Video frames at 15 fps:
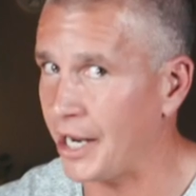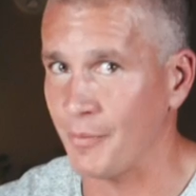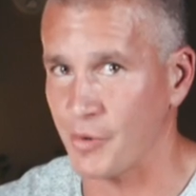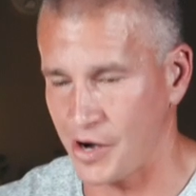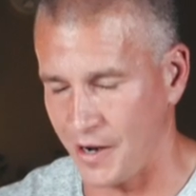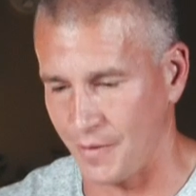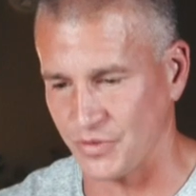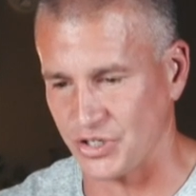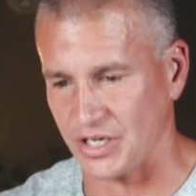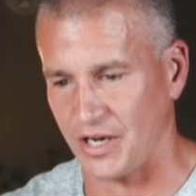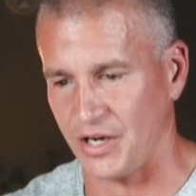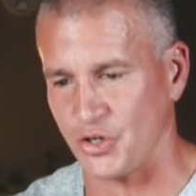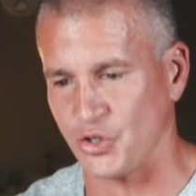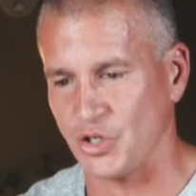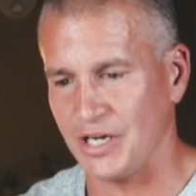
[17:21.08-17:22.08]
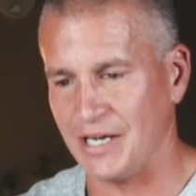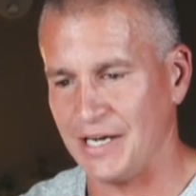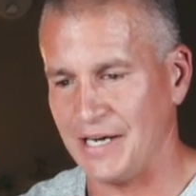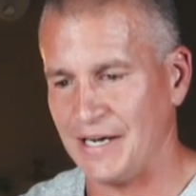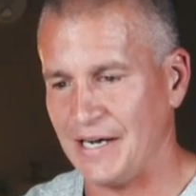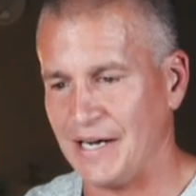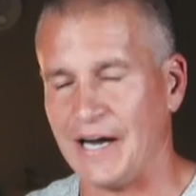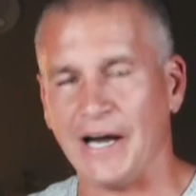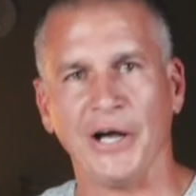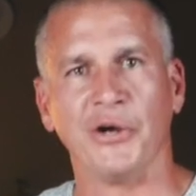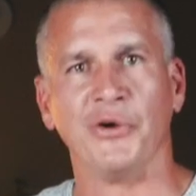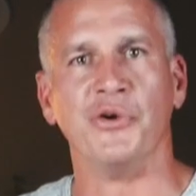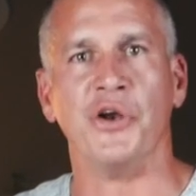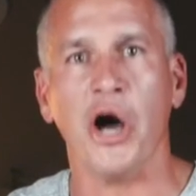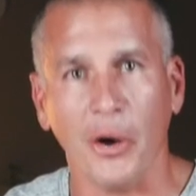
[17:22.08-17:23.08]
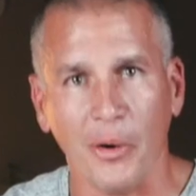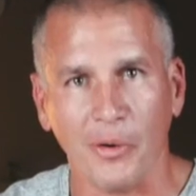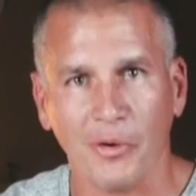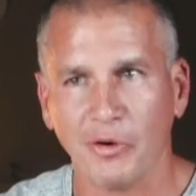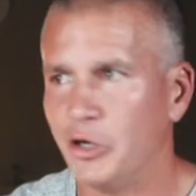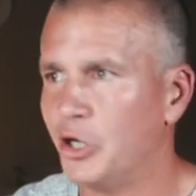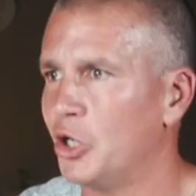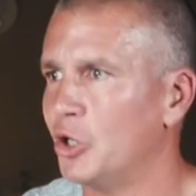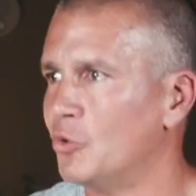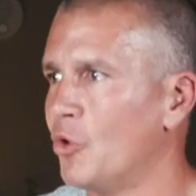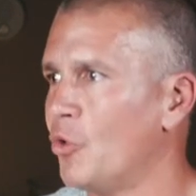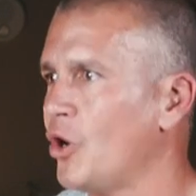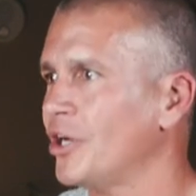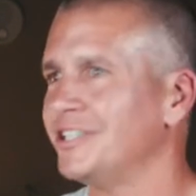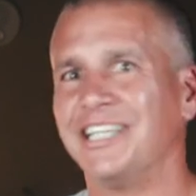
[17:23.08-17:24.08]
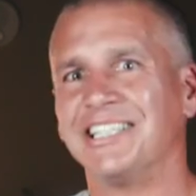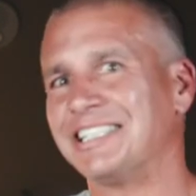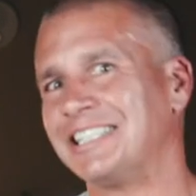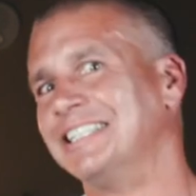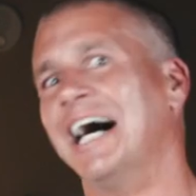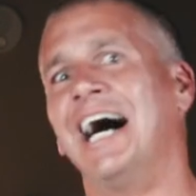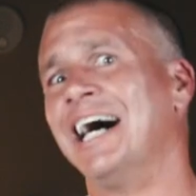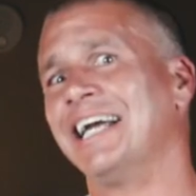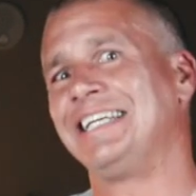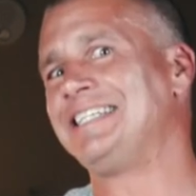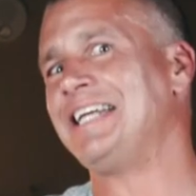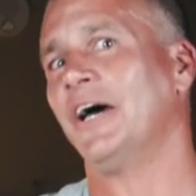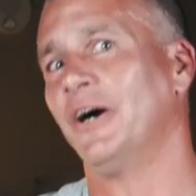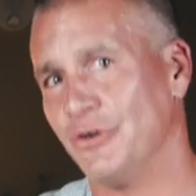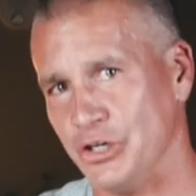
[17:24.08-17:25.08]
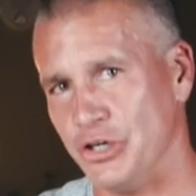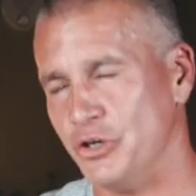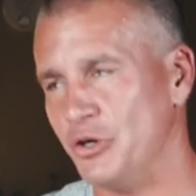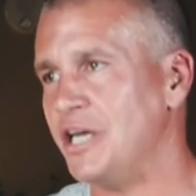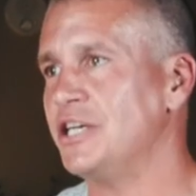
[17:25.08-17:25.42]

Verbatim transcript: Abraham says, I don't know. Well, what did this God tell you?